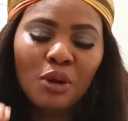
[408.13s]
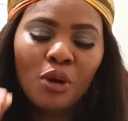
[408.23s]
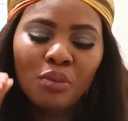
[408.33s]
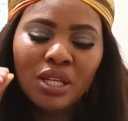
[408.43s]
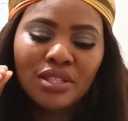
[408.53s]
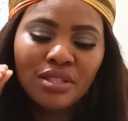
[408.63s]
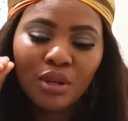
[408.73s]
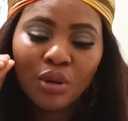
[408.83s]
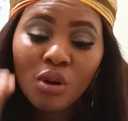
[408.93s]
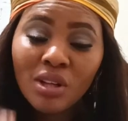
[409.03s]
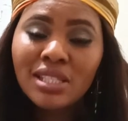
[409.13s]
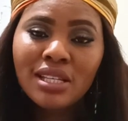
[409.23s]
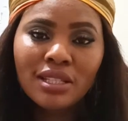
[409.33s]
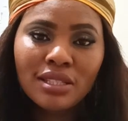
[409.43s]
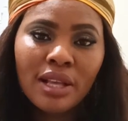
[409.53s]
comment
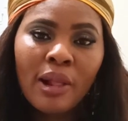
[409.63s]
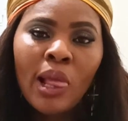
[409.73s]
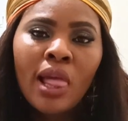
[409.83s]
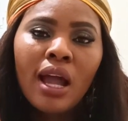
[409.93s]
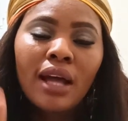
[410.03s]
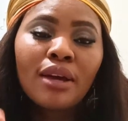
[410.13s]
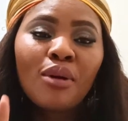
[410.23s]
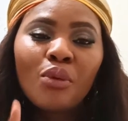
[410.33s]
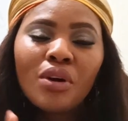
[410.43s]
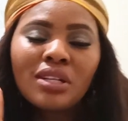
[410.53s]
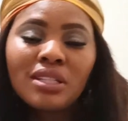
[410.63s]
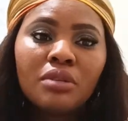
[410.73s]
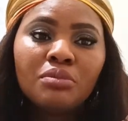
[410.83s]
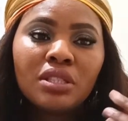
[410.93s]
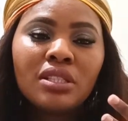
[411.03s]
content and I'll work
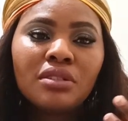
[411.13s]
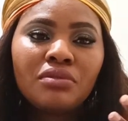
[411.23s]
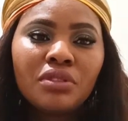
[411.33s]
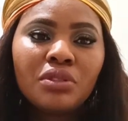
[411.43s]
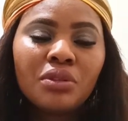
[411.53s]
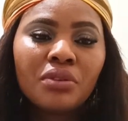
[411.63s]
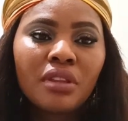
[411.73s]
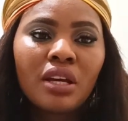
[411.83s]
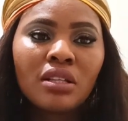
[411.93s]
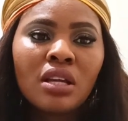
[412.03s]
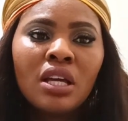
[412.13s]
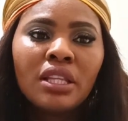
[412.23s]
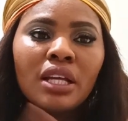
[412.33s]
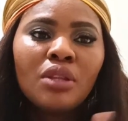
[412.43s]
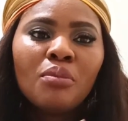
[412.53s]
a detailed video on that.
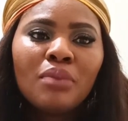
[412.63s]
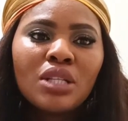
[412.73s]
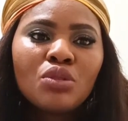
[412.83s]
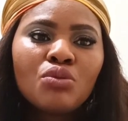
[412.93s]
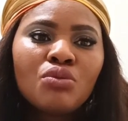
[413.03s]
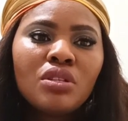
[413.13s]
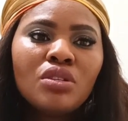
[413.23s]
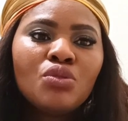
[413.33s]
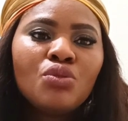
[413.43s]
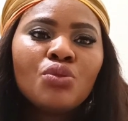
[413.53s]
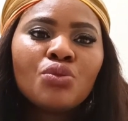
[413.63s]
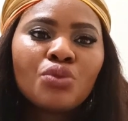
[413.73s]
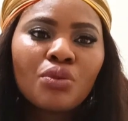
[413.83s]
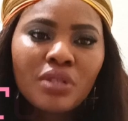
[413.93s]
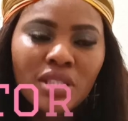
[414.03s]
Then number two is use
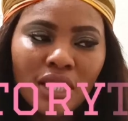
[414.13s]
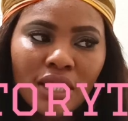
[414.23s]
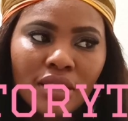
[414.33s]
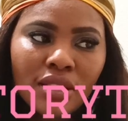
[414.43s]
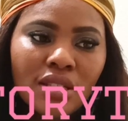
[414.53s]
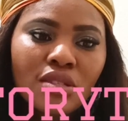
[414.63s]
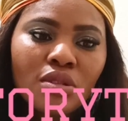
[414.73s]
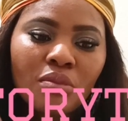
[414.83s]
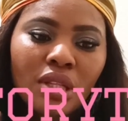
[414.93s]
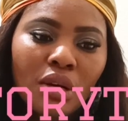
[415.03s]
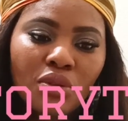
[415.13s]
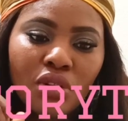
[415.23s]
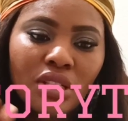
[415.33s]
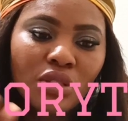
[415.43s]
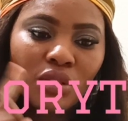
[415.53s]
storytelling. This is something I was
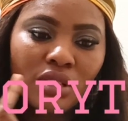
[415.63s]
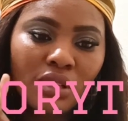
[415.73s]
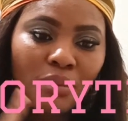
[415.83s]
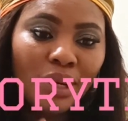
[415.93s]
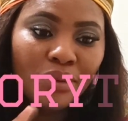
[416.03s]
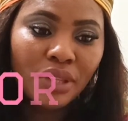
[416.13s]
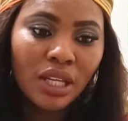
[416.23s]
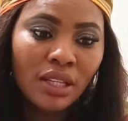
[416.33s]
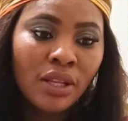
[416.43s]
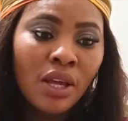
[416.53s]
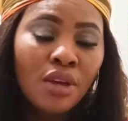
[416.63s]
already talking about then.